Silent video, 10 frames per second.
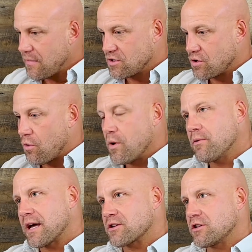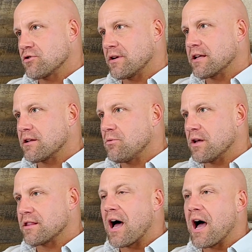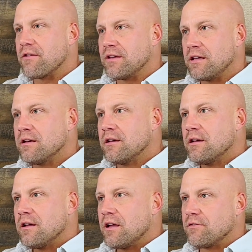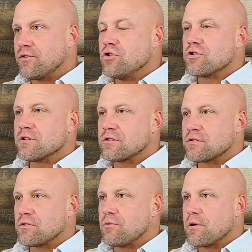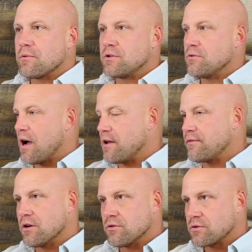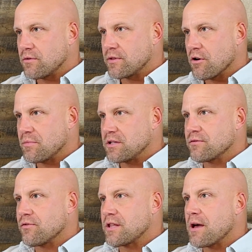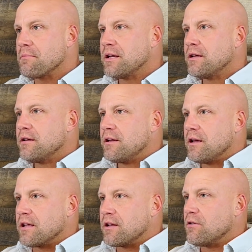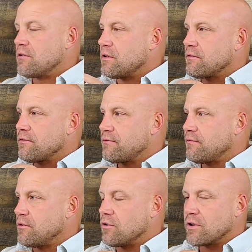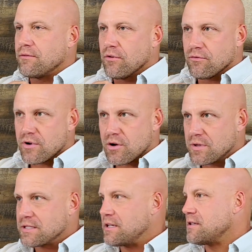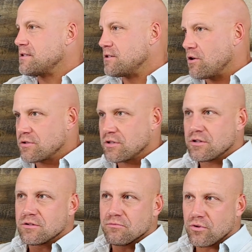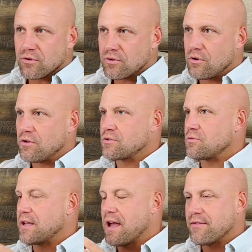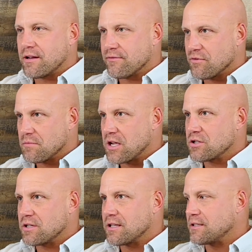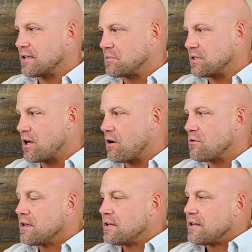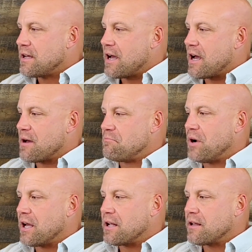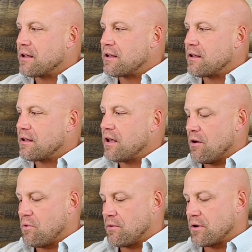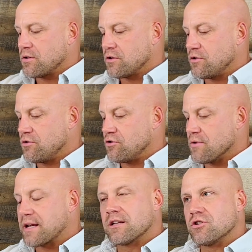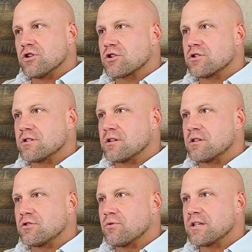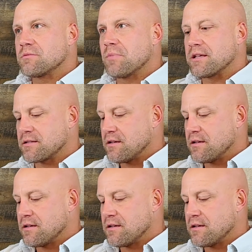So we would actually treat it with IV infusions. So we would do IV ozone therapies for them. If you're looking for frequencies and dosage and protocols, we have that information in the link below. But we would also do direct injections into the joint space.